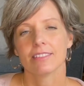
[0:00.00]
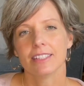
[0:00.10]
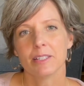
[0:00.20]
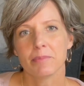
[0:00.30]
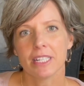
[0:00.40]

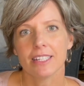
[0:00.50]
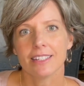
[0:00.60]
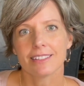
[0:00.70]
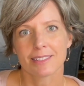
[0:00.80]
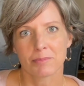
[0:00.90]

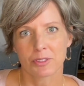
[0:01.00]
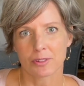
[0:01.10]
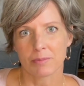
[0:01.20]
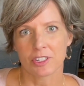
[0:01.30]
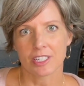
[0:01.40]
Limiting
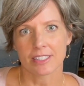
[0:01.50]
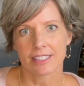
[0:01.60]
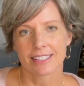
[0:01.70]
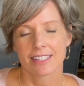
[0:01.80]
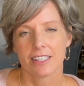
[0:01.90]

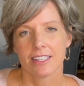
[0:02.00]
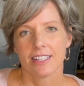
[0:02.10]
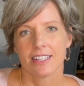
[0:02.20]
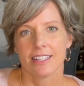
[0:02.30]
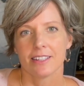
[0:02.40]
subscriptions.
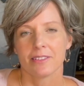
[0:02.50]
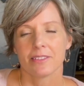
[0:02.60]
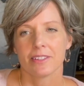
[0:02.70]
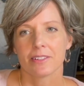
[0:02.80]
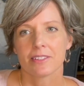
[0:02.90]

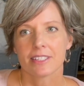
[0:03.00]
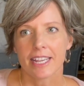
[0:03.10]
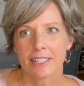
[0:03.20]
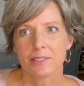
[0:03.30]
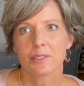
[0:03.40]
There
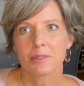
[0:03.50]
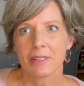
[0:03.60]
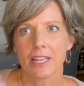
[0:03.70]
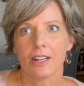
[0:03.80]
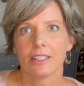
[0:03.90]
tends to
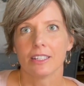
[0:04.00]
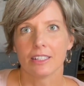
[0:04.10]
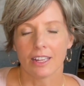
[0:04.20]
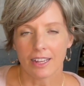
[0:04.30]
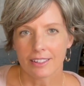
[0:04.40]
be a
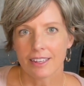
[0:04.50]
lot